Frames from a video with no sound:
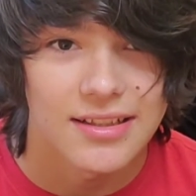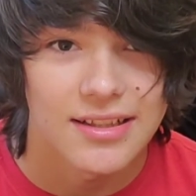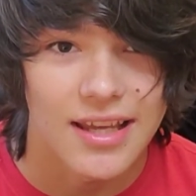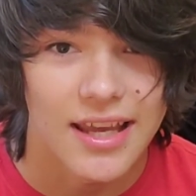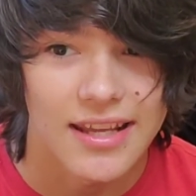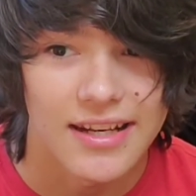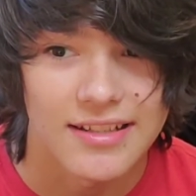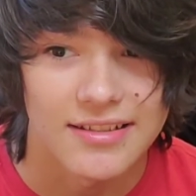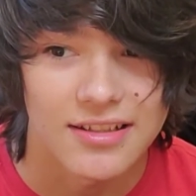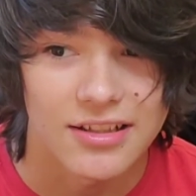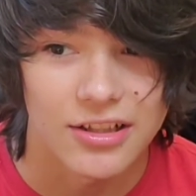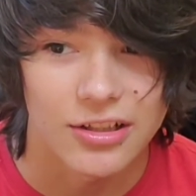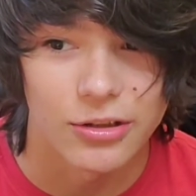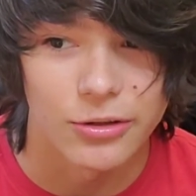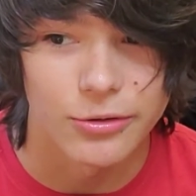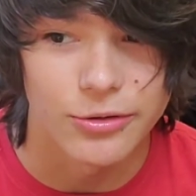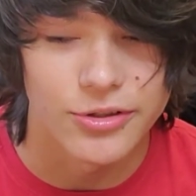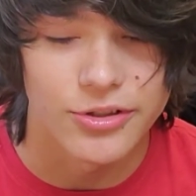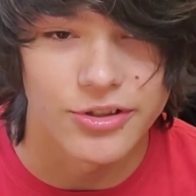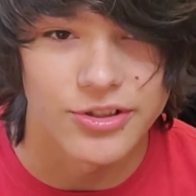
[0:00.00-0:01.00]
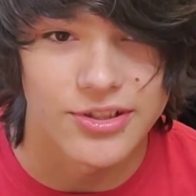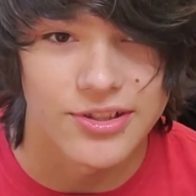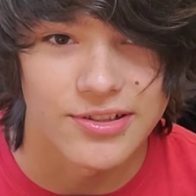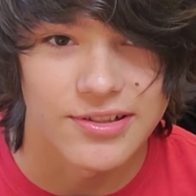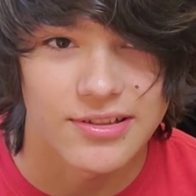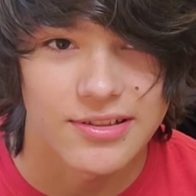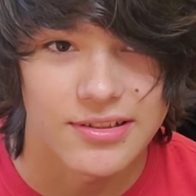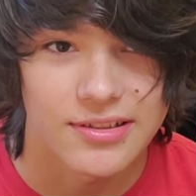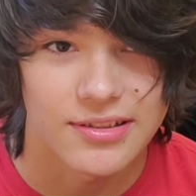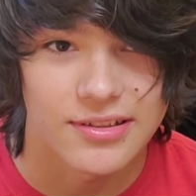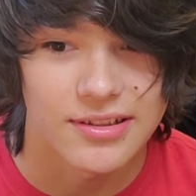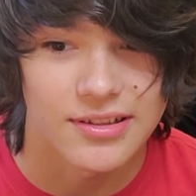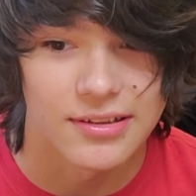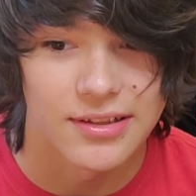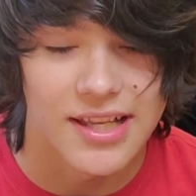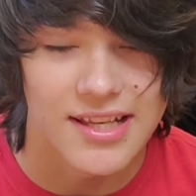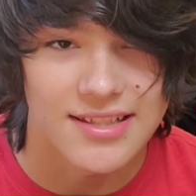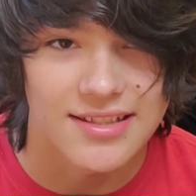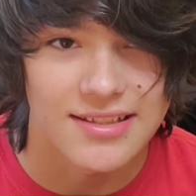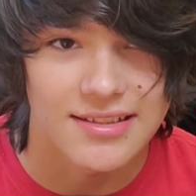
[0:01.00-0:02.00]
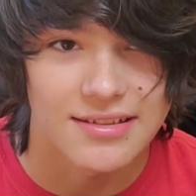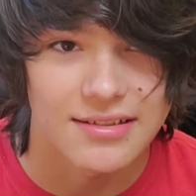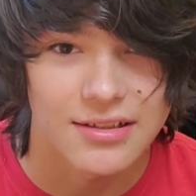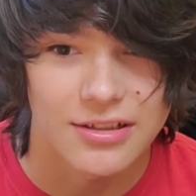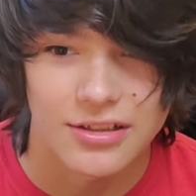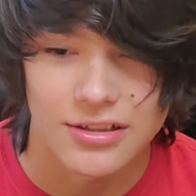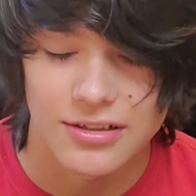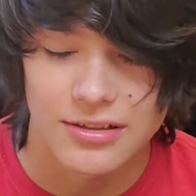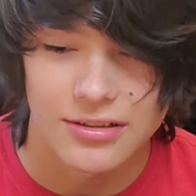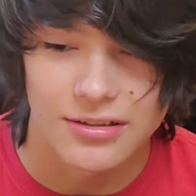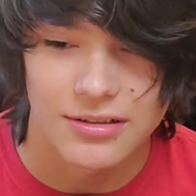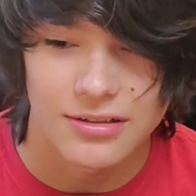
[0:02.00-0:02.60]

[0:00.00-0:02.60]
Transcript: And his enclosure is less than